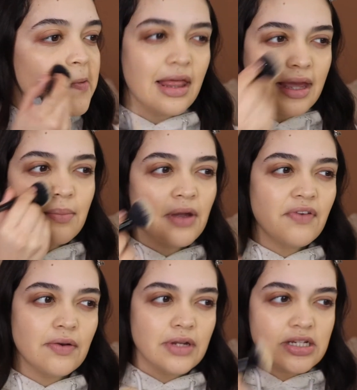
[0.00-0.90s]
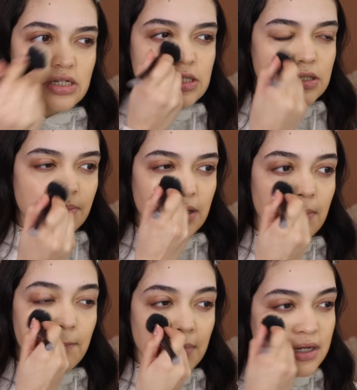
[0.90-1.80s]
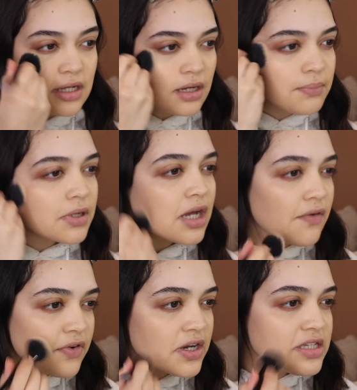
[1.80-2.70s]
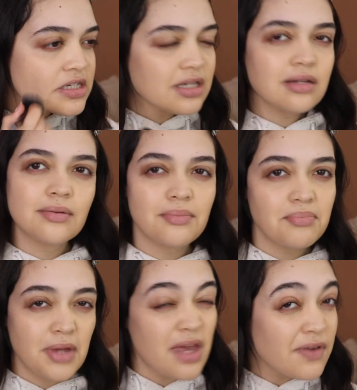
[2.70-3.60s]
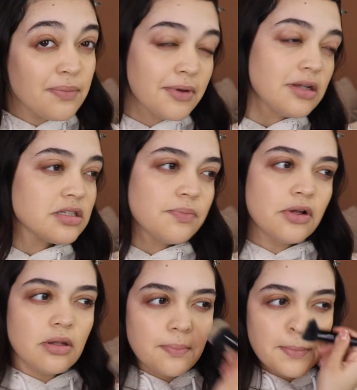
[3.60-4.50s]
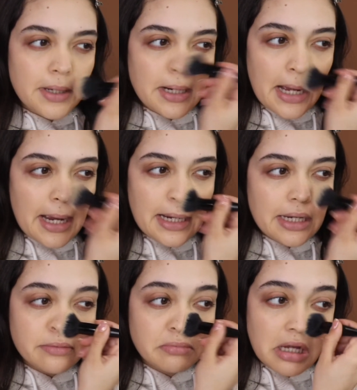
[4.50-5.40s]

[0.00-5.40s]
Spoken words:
I like my foundations to be medium coverage, maybe buildable, but I